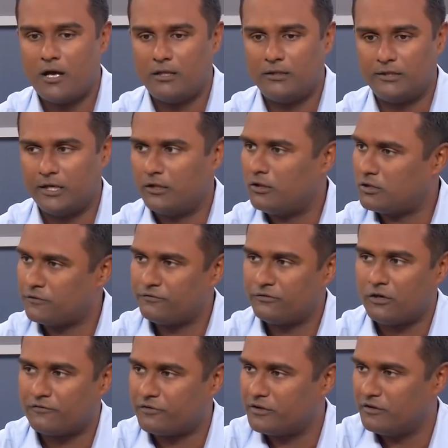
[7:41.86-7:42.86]
There are a lot of
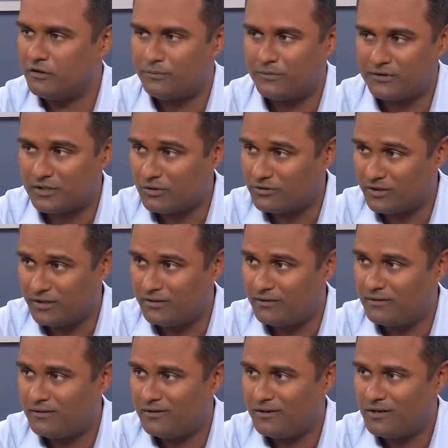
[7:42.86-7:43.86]
software developers out
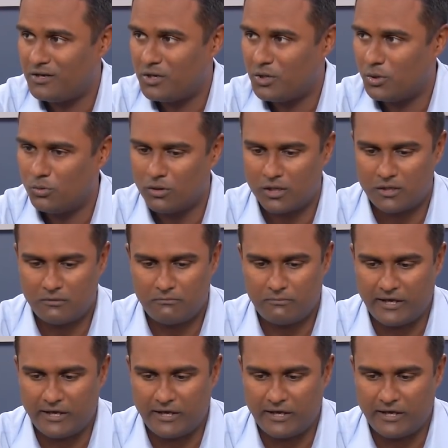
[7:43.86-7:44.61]
there who are